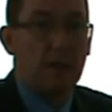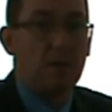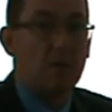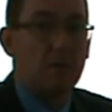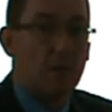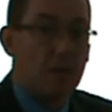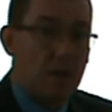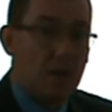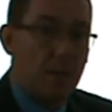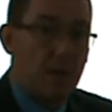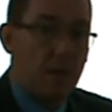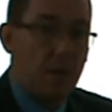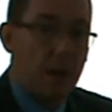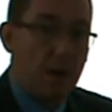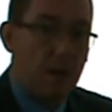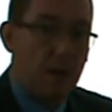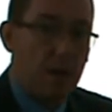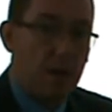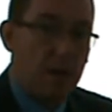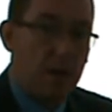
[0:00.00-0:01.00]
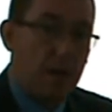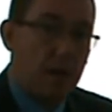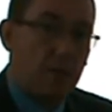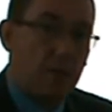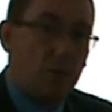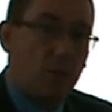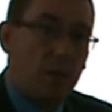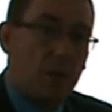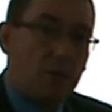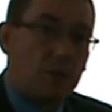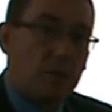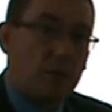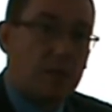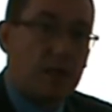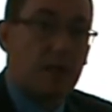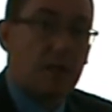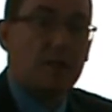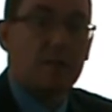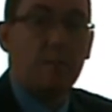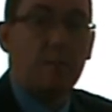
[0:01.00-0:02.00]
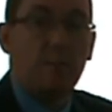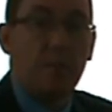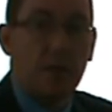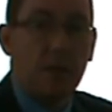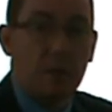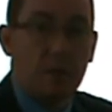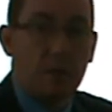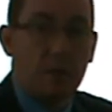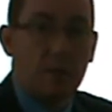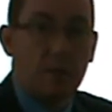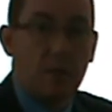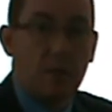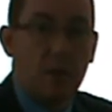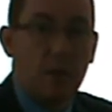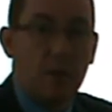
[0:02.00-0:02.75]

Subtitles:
in your camera, and when you take some pictures,